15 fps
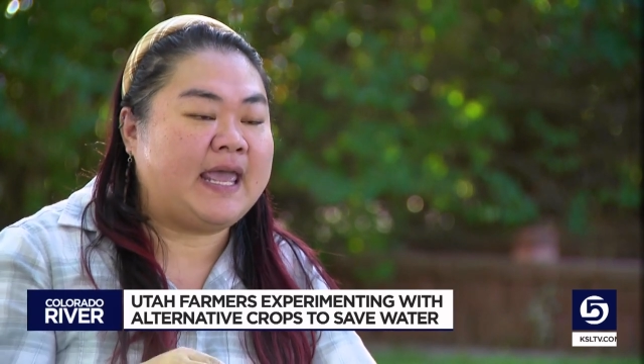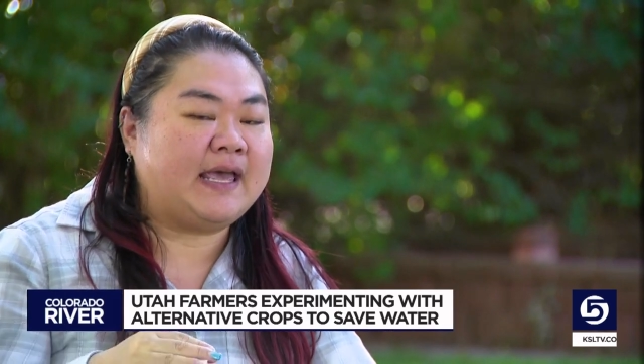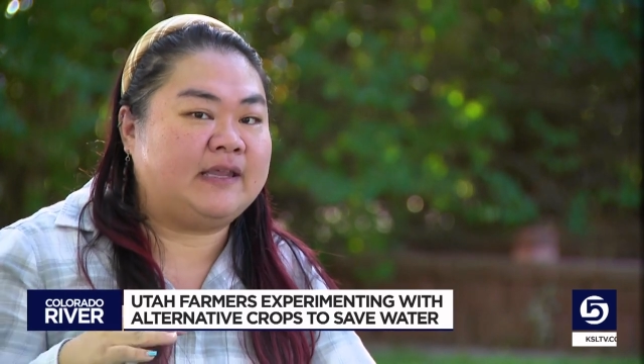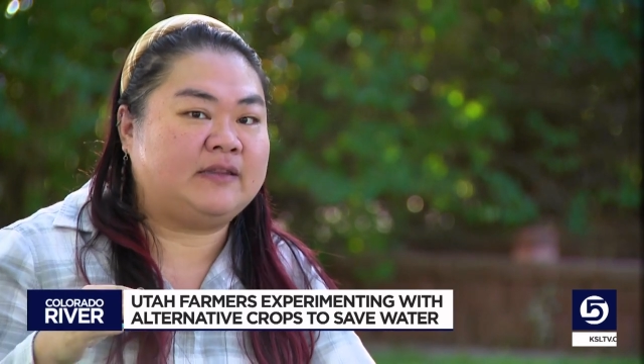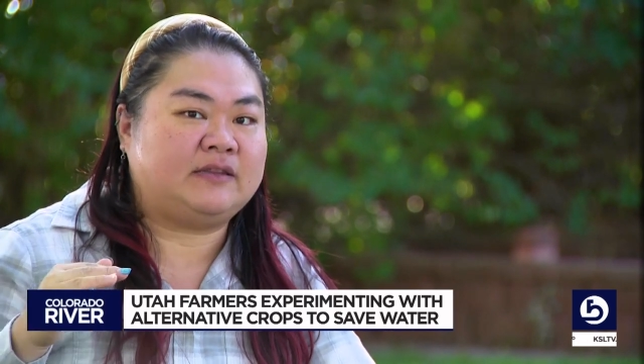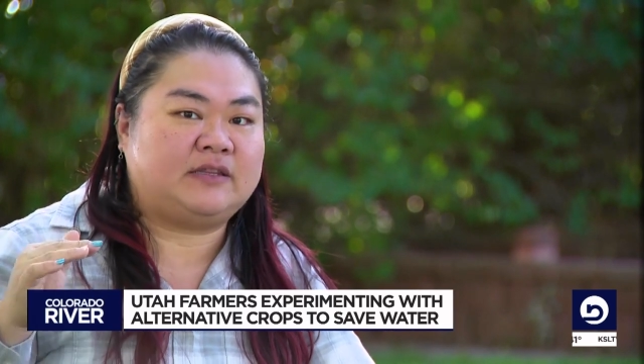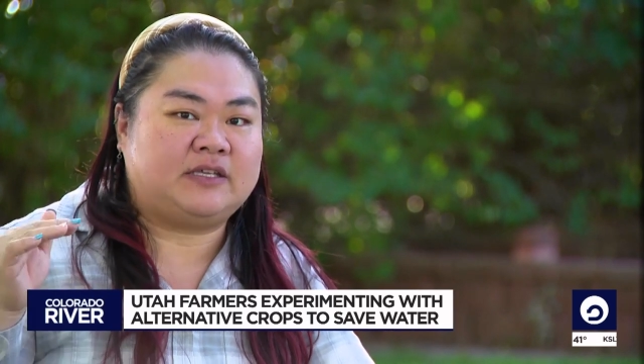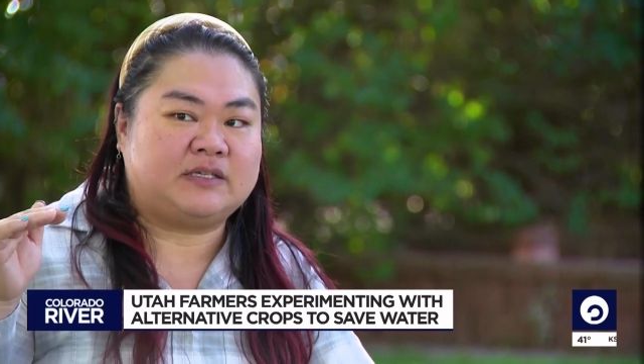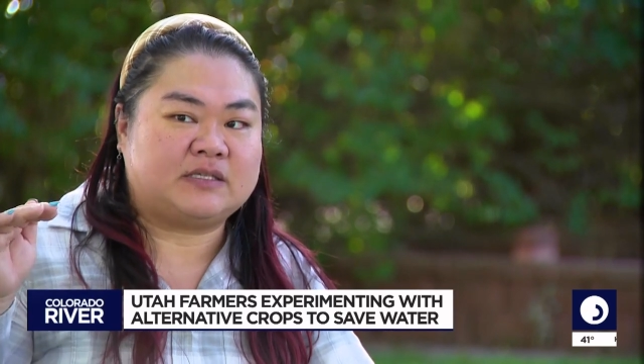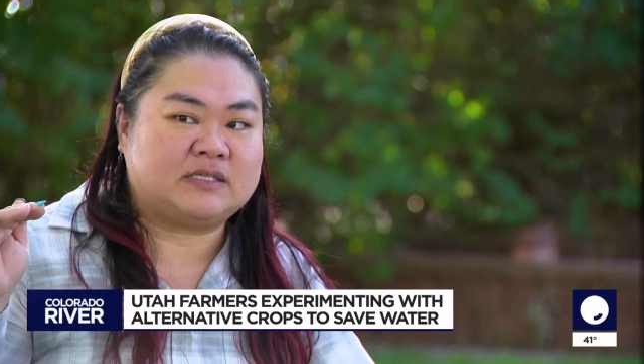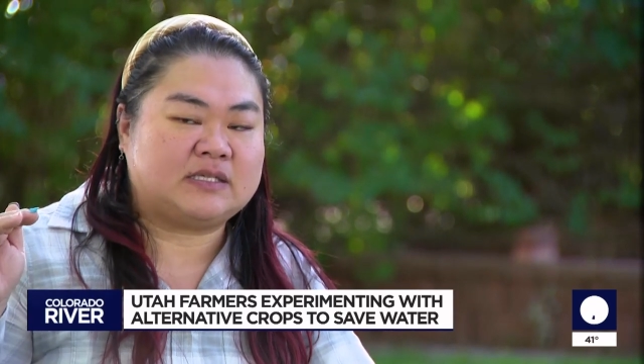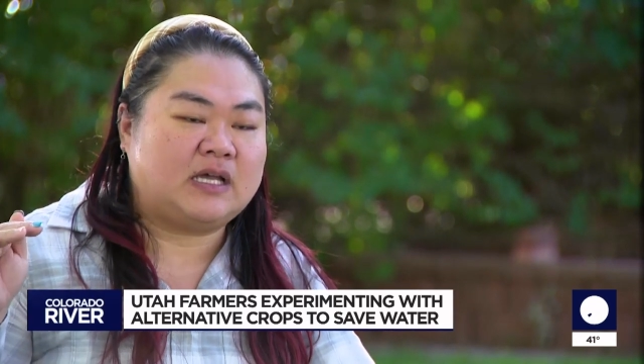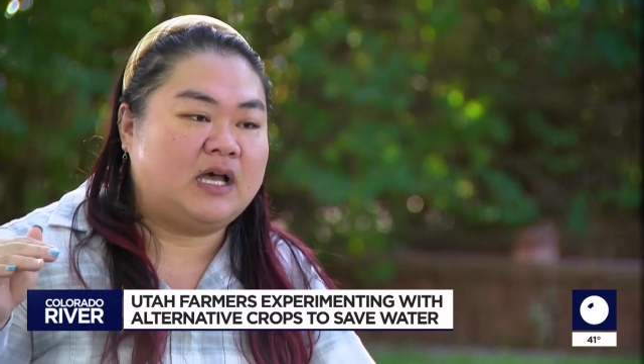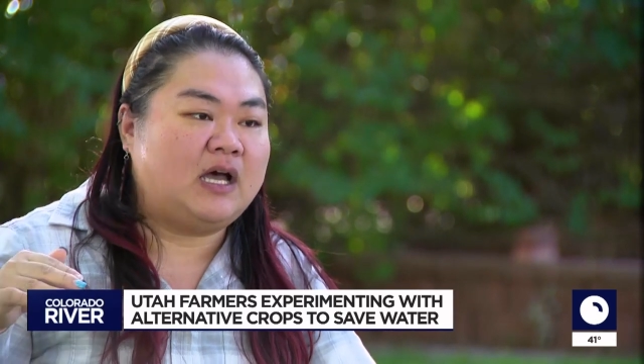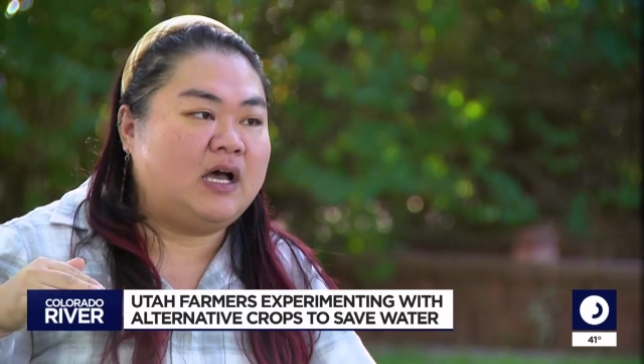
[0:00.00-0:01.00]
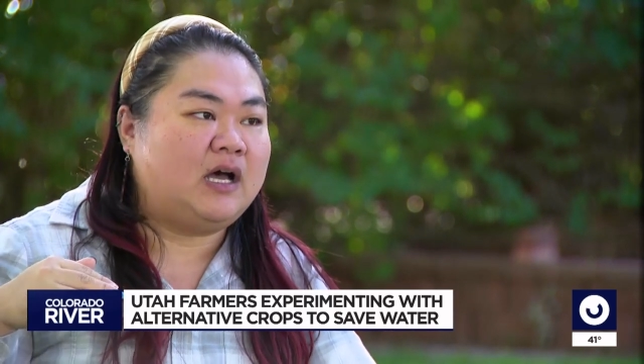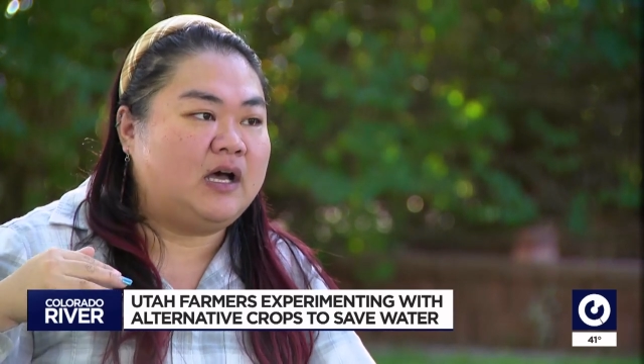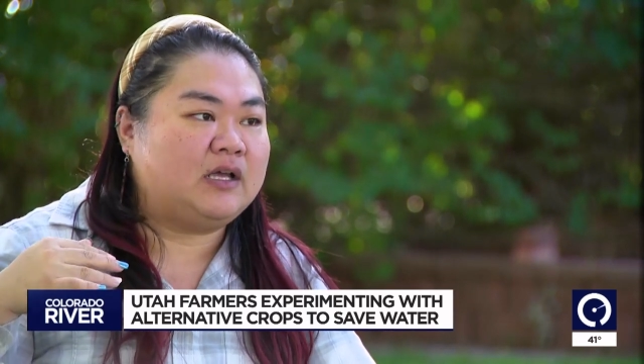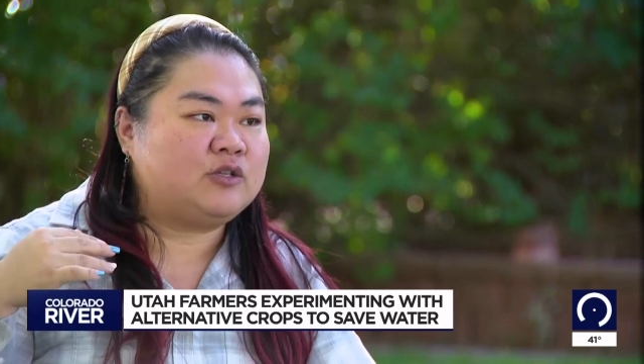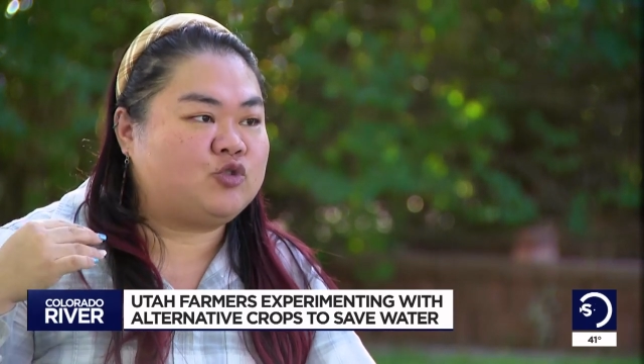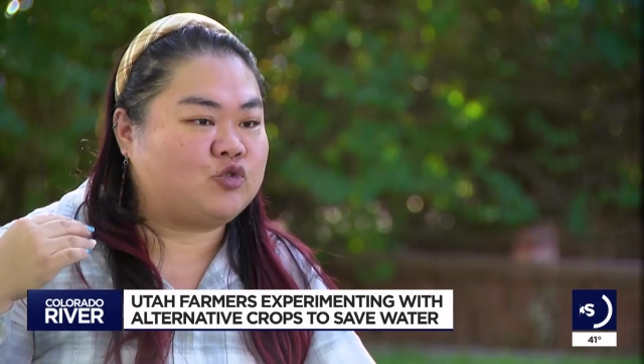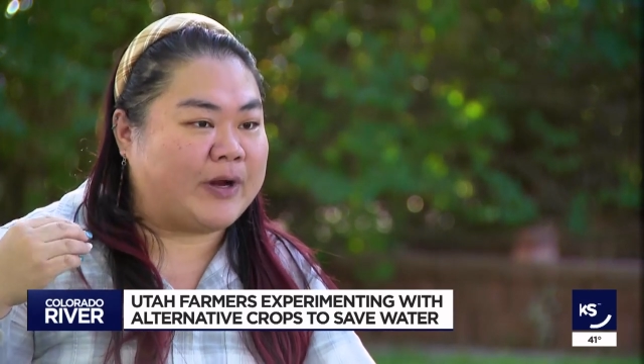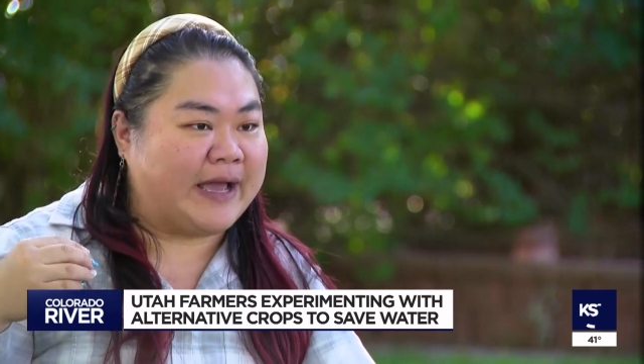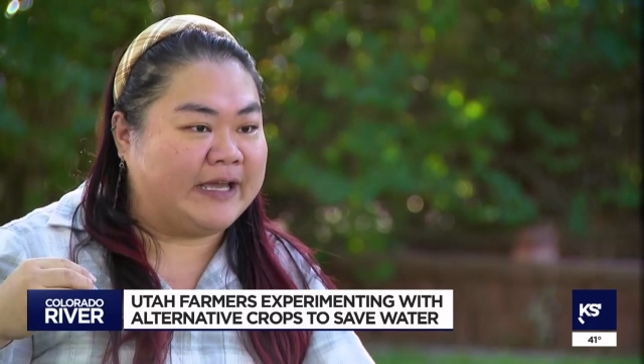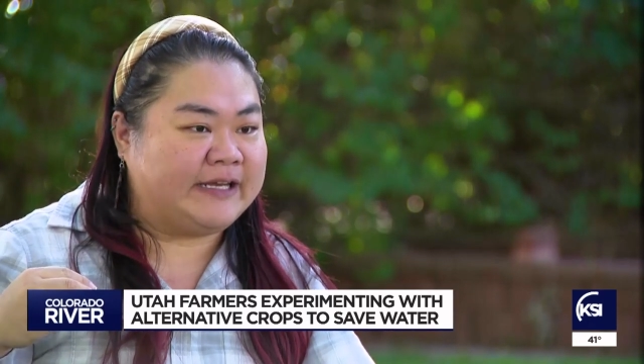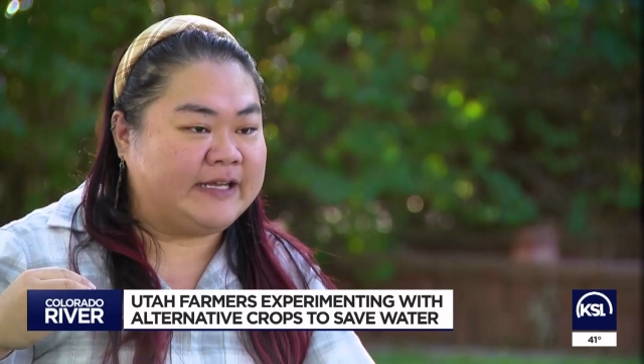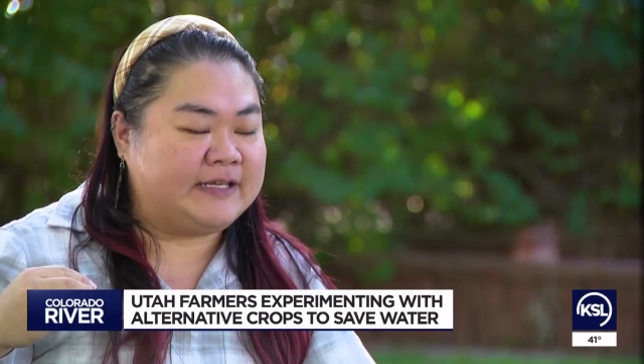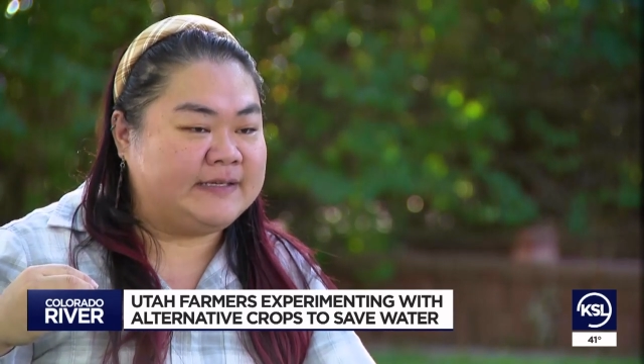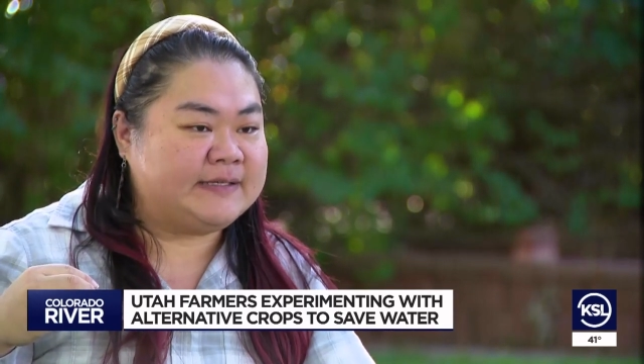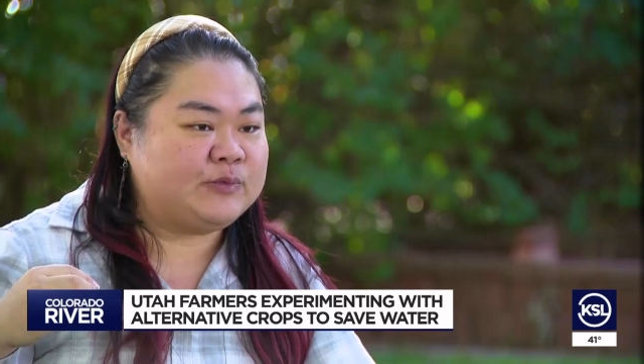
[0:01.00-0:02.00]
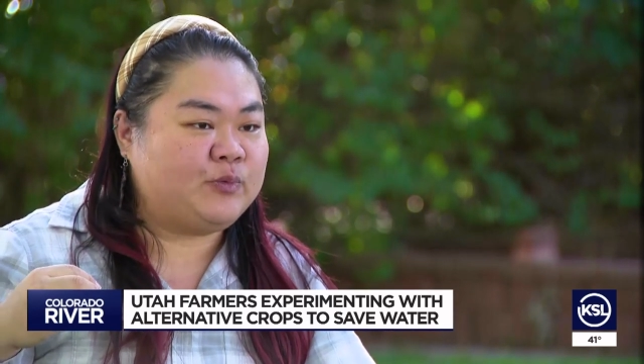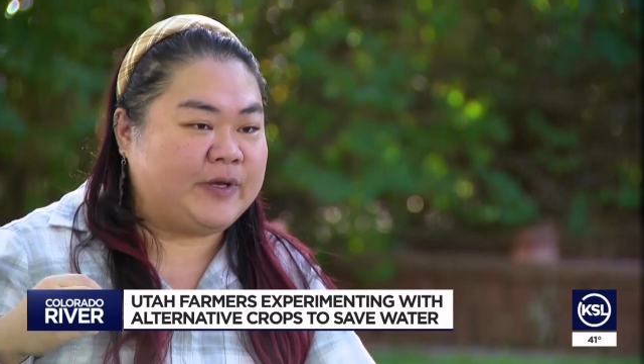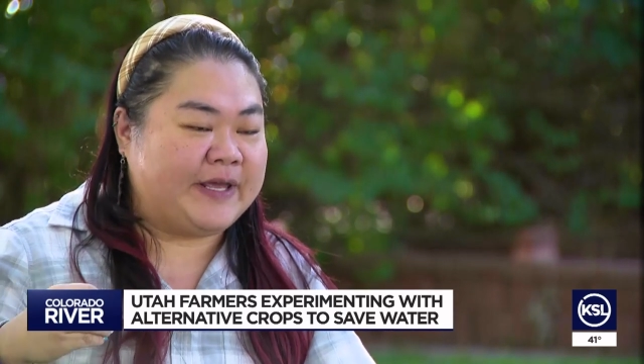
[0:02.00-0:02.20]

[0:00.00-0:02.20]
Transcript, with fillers: and this dryness